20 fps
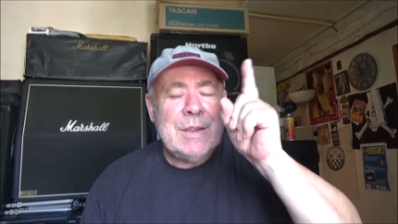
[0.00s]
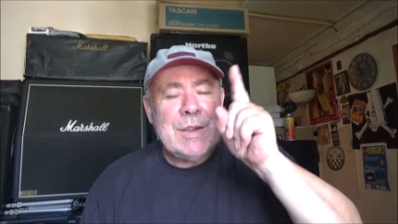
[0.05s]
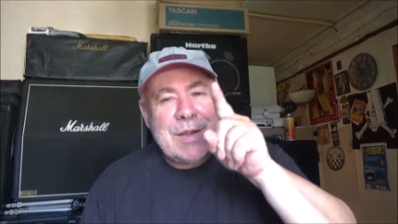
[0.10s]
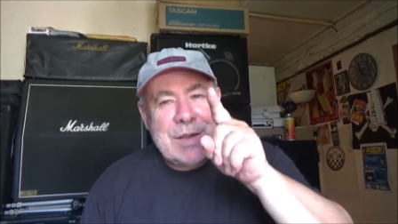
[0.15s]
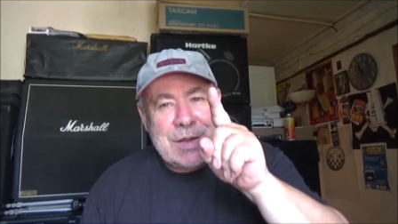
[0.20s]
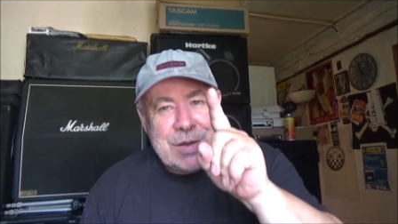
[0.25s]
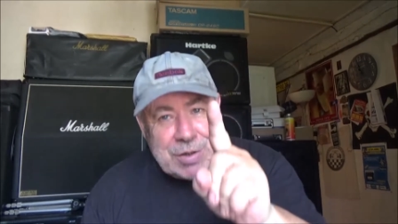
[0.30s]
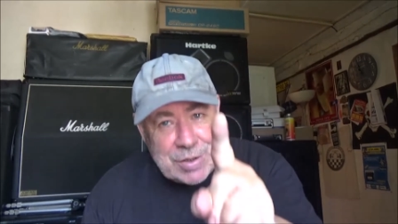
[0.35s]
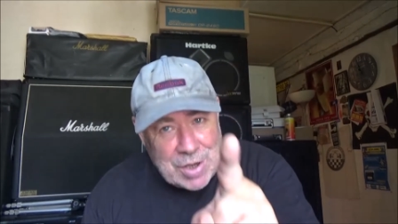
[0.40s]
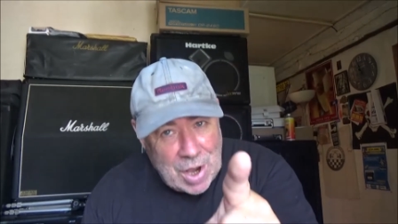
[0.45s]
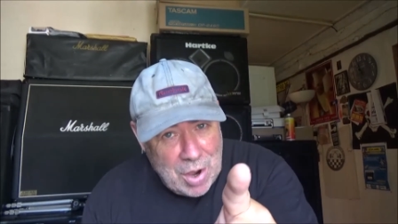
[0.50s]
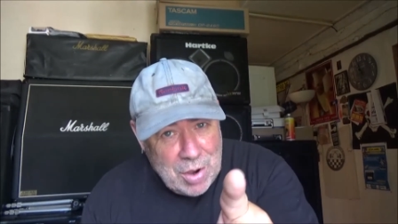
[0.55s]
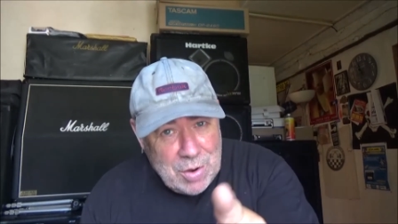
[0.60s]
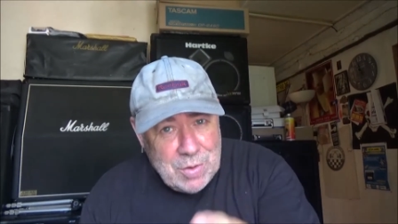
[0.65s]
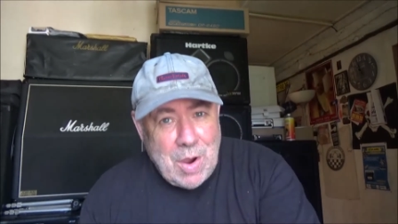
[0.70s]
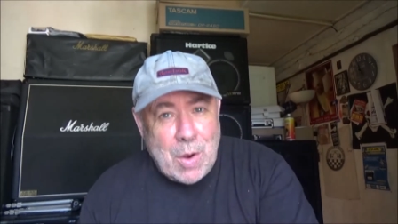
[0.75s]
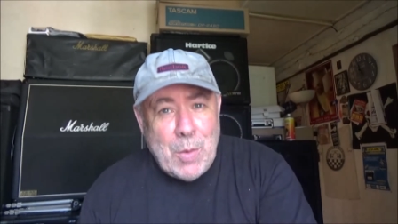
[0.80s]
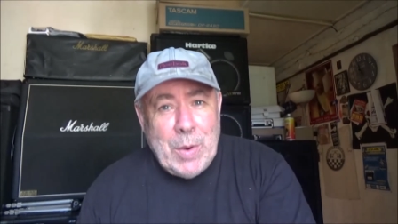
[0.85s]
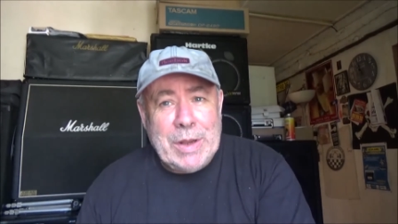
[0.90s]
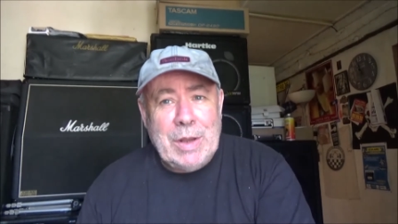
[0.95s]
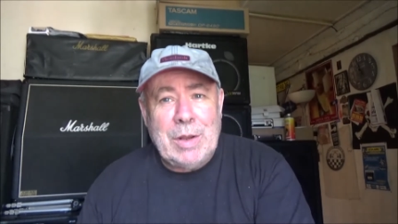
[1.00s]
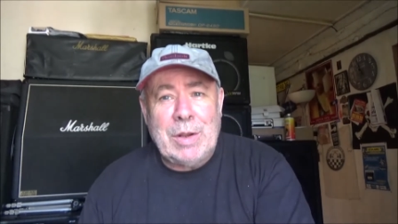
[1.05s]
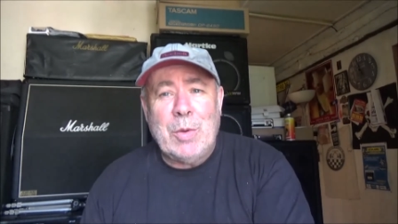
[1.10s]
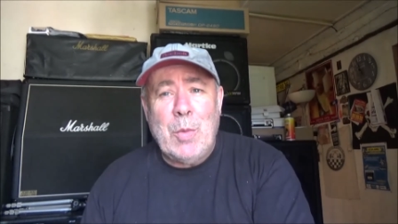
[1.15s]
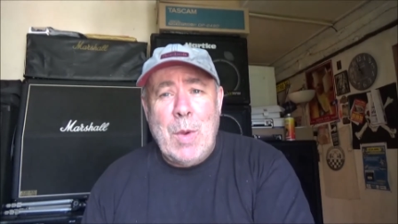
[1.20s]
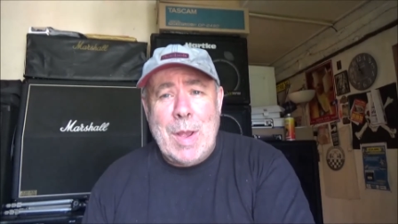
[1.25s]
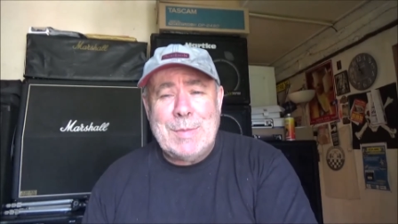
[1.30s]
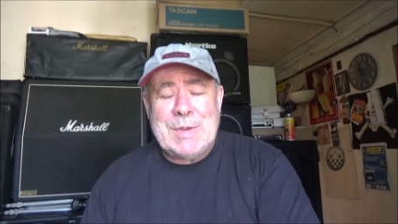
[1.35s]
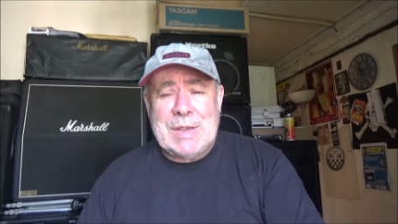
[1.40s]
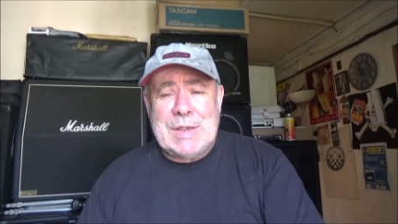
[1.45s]
So I went on
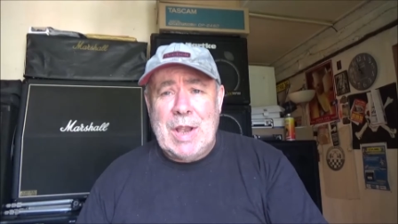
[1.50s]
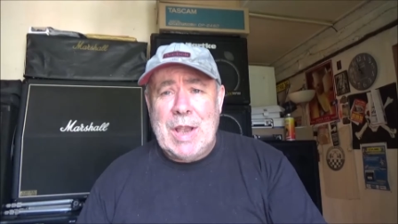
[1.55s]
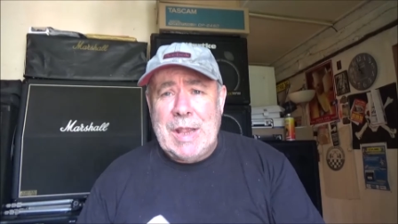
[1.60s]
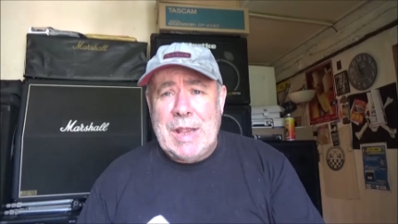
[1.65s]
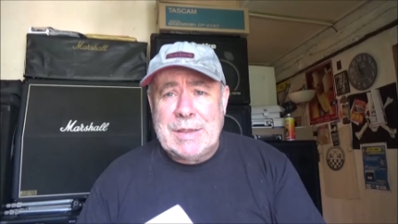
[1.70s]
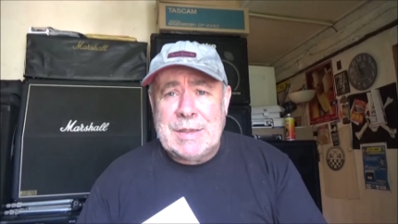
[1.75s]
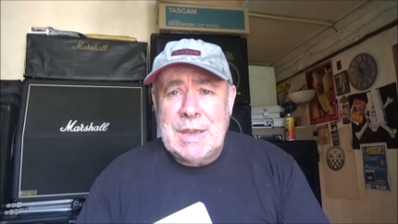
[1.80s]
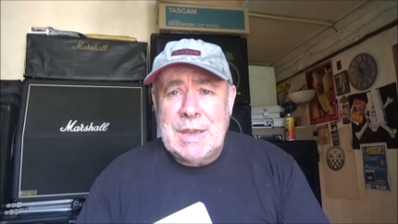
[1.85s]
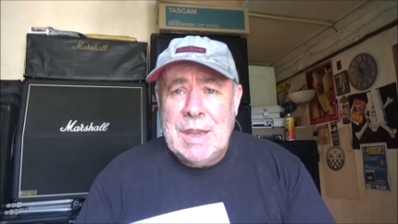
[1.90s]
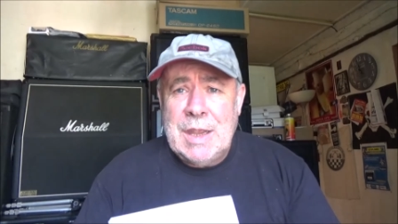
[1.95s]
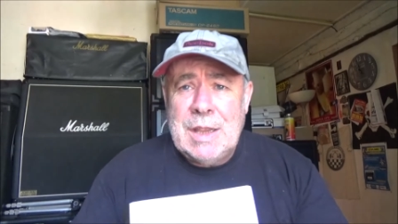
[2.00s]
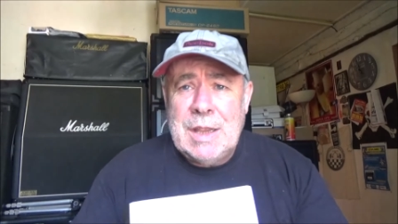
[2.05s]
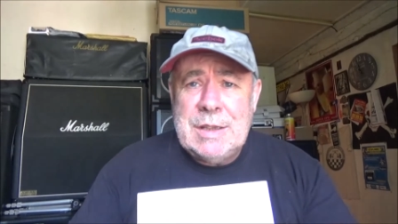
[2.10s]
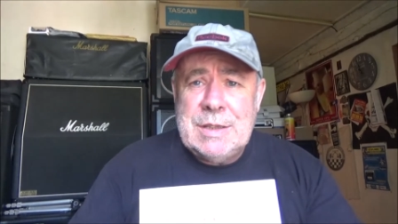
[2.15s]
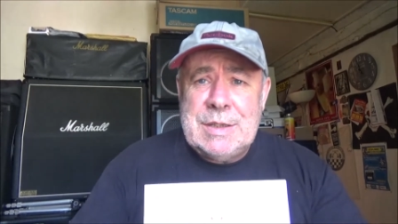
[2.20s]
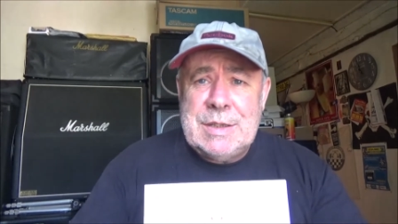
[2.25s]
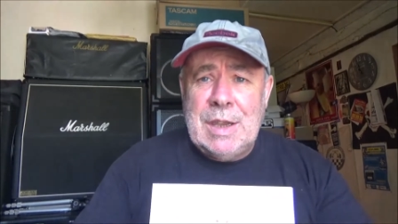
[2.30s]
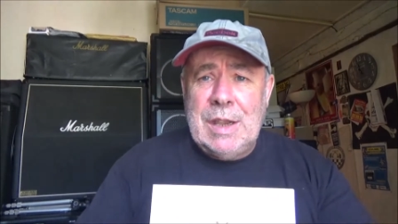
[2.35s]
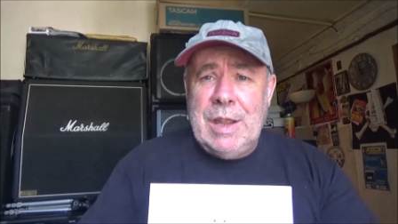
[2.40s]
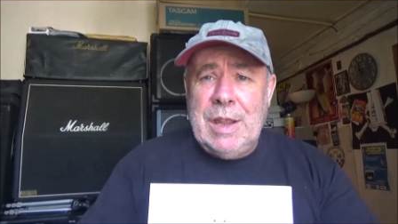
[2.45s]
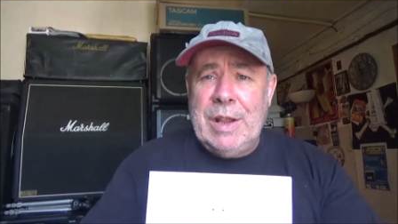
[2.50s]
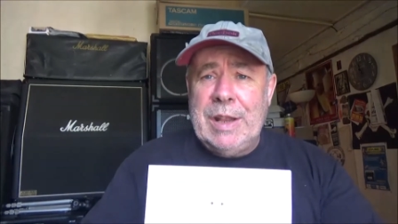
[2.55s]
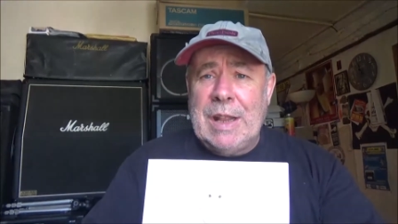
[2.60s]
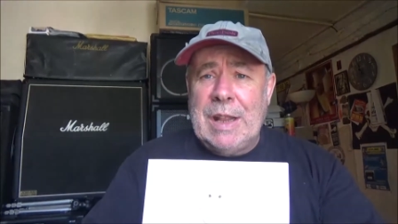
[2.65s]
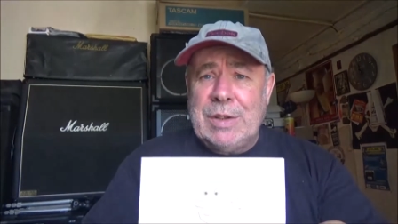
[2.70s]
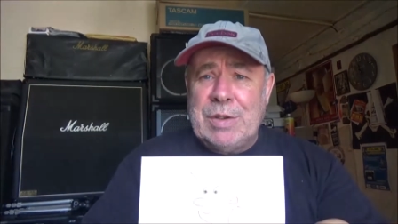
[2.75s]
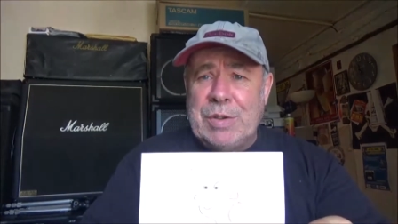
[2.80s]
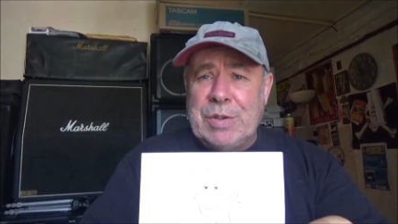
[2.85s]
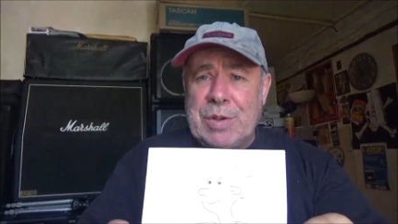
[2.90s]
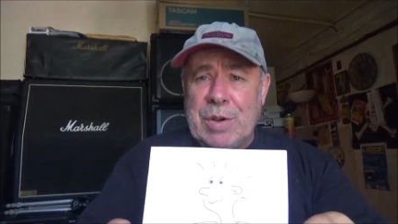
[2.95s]
a website to learn
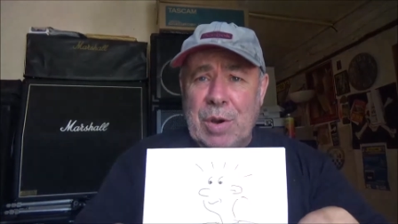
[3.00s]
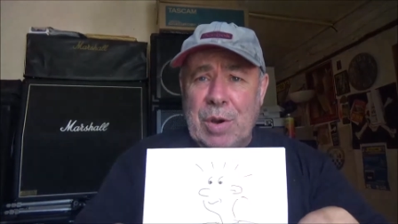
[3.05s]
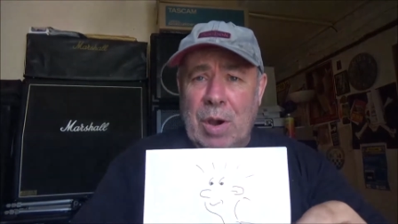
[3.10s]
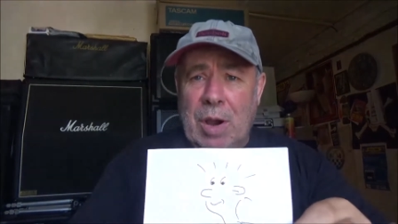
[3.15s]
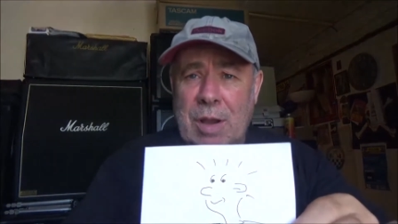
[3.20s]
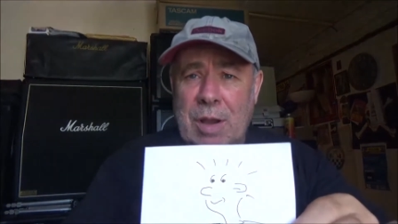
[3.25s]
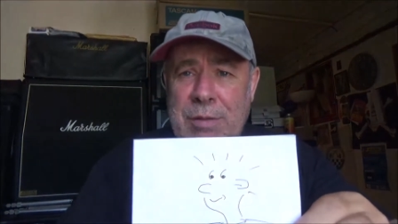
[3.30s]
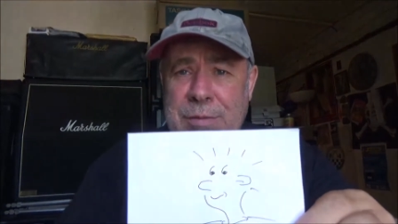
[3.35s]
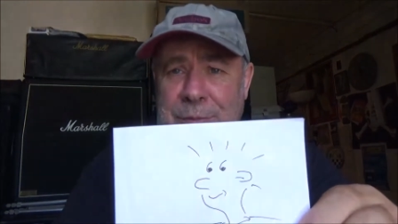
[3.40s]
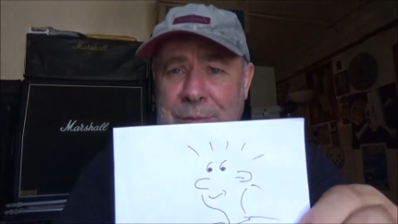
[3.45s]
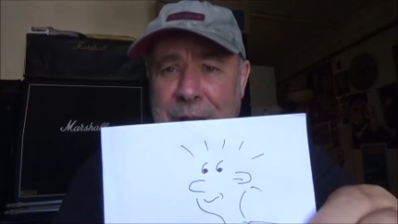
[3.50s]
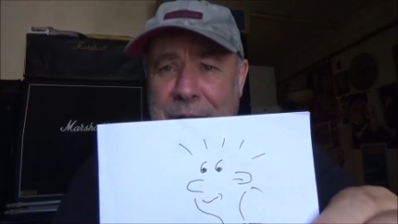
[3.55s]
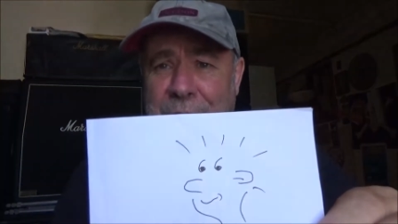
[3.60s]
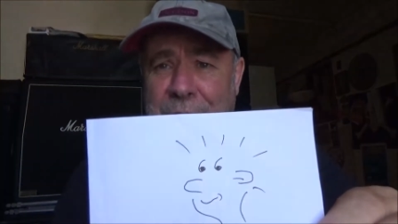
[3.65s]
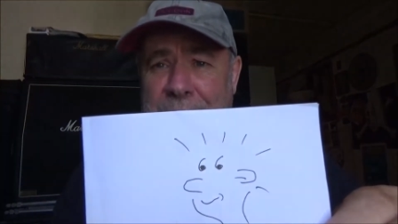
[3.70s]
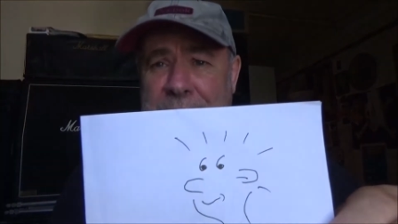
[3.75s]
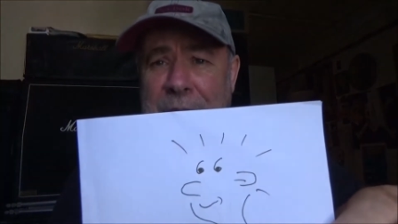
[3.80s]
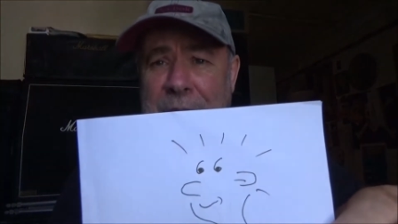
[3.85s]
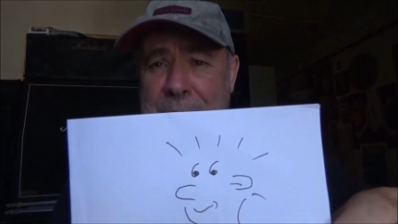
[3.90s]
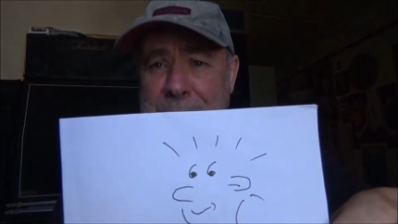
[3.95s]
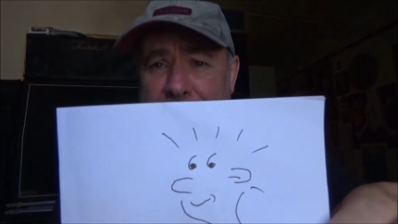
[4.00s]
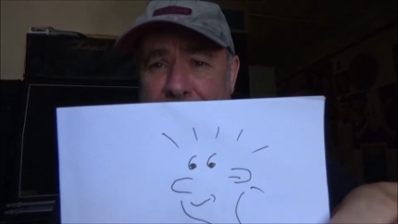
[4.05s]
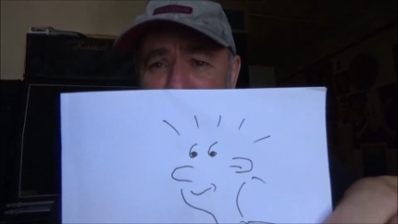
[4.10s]
how to draw, and I came